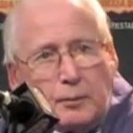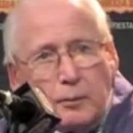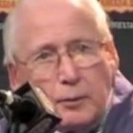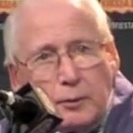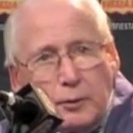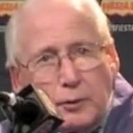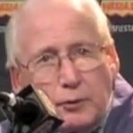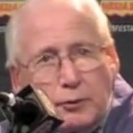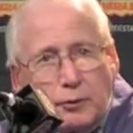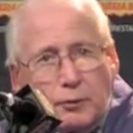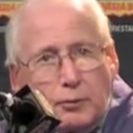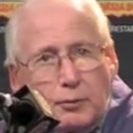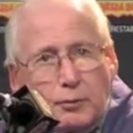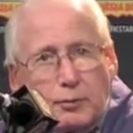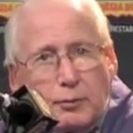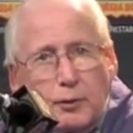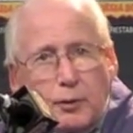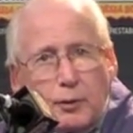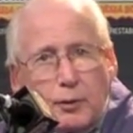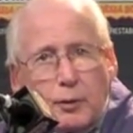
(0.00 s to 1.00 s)
which
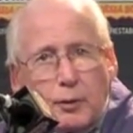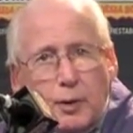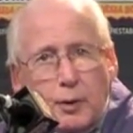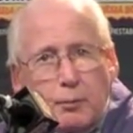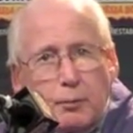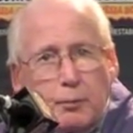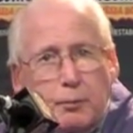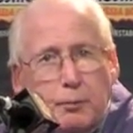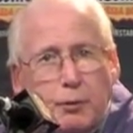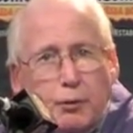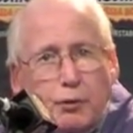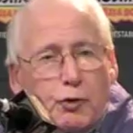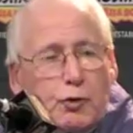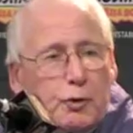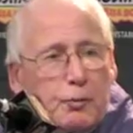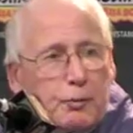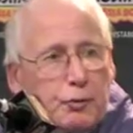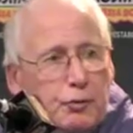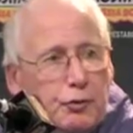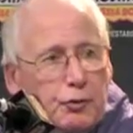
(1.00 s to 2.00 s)
they put you in
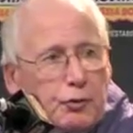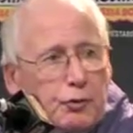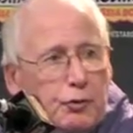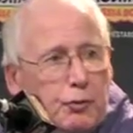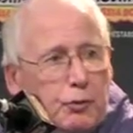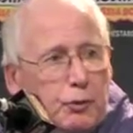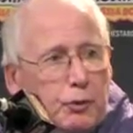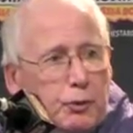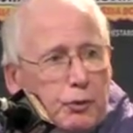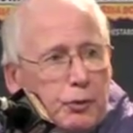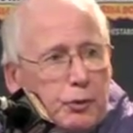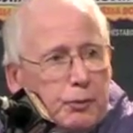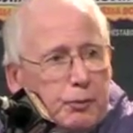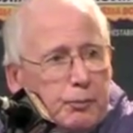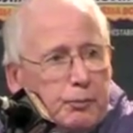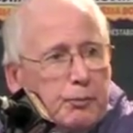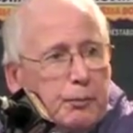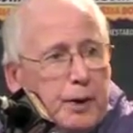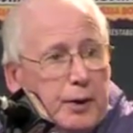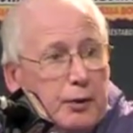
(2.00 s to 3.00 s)
a position where
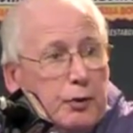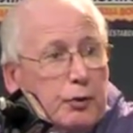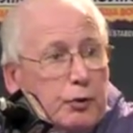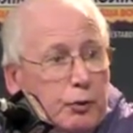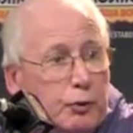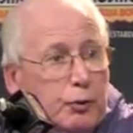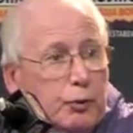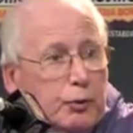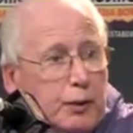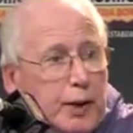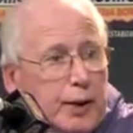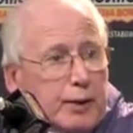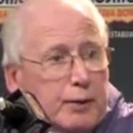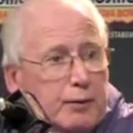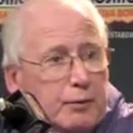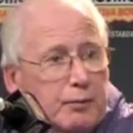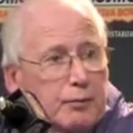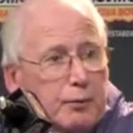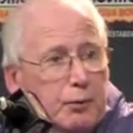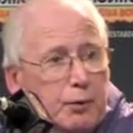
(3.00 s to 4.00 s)
you had to do
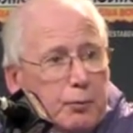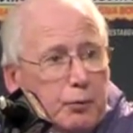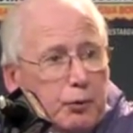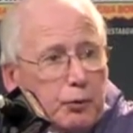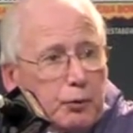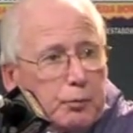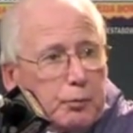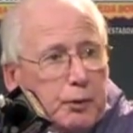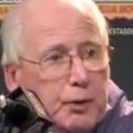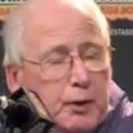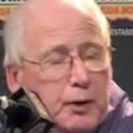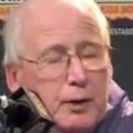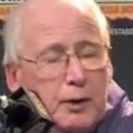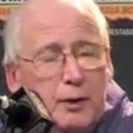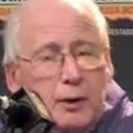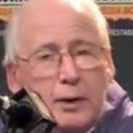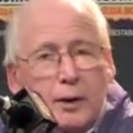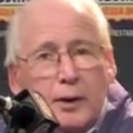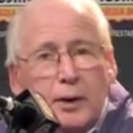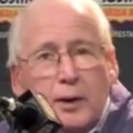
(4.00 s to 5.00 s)
that for the most part
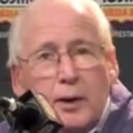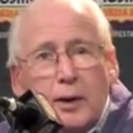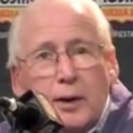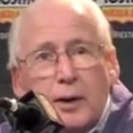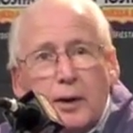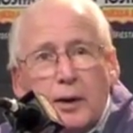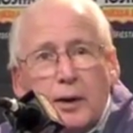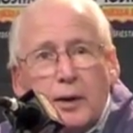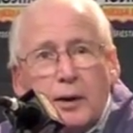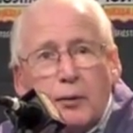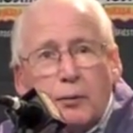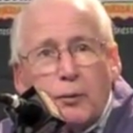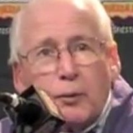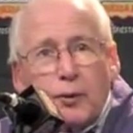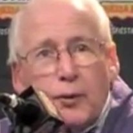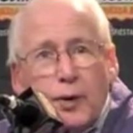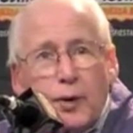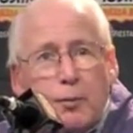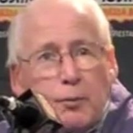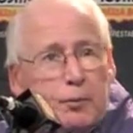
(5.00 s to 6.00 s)

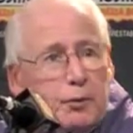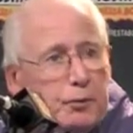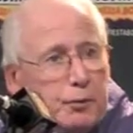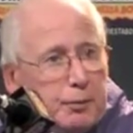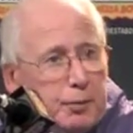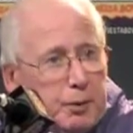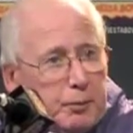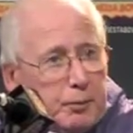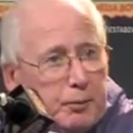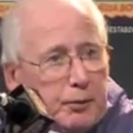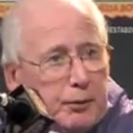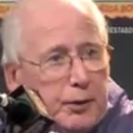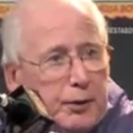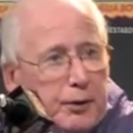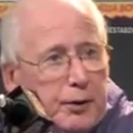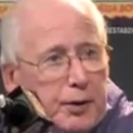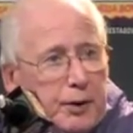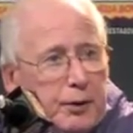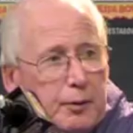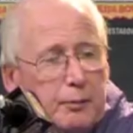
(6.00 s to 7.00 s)
with a number of people
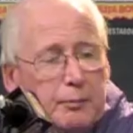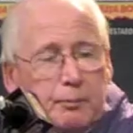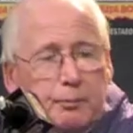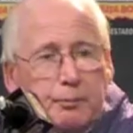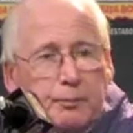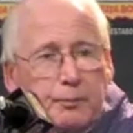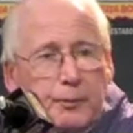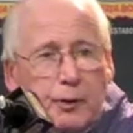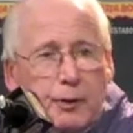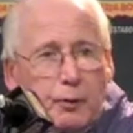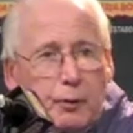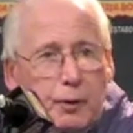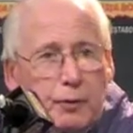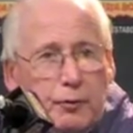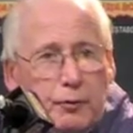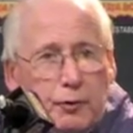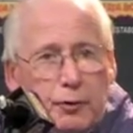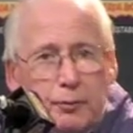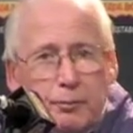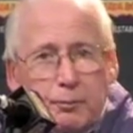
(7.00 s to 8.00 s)
that they, as
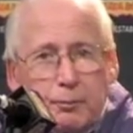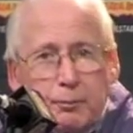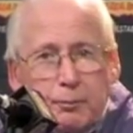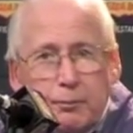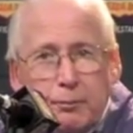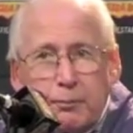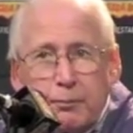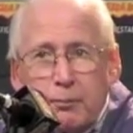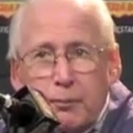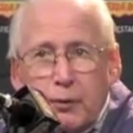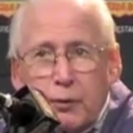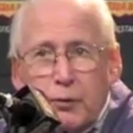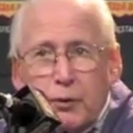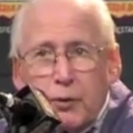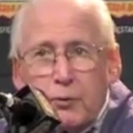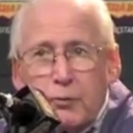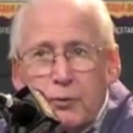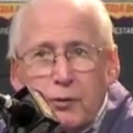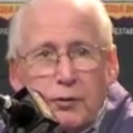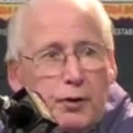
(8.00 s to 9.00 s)

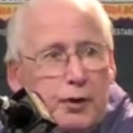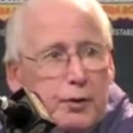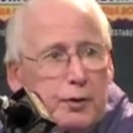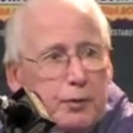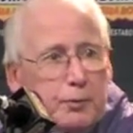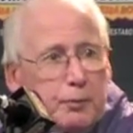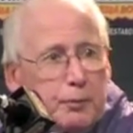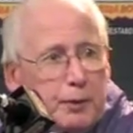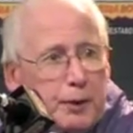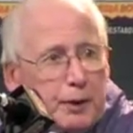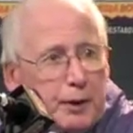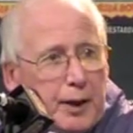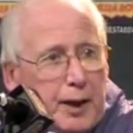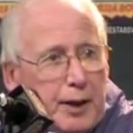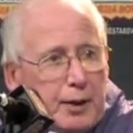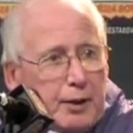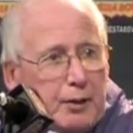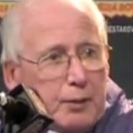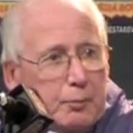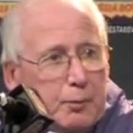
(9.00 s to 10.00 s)
they would say, bring
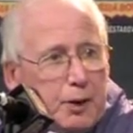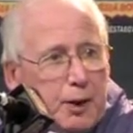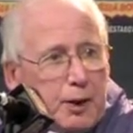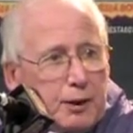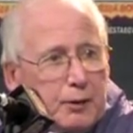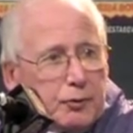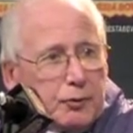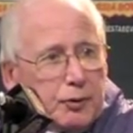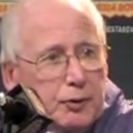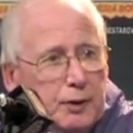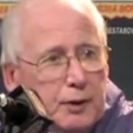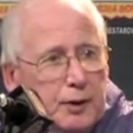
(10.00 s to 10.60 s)
down in the box.